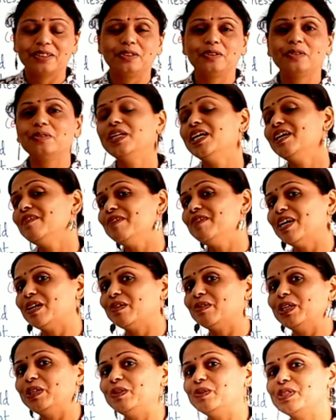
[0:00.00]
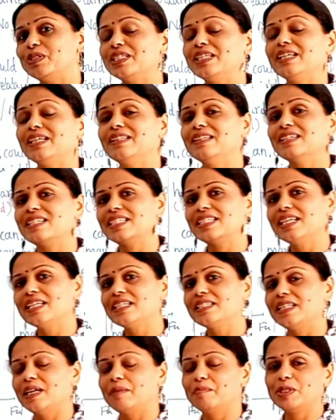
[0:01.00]
Today we are going to see the
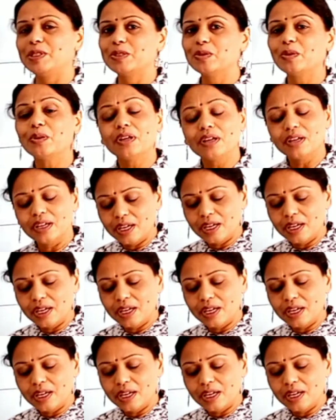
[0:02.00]
6th episode,